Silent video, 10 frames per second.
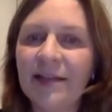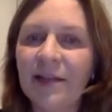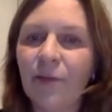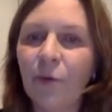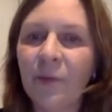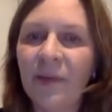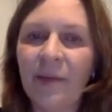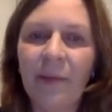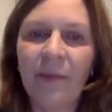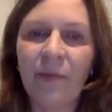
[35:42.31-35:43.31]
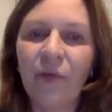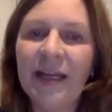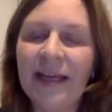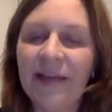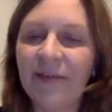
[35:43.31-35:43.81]
and boredom
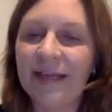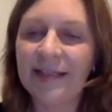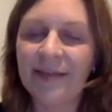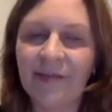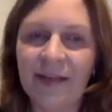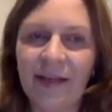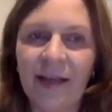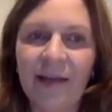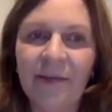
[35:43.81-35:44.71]
really effectively.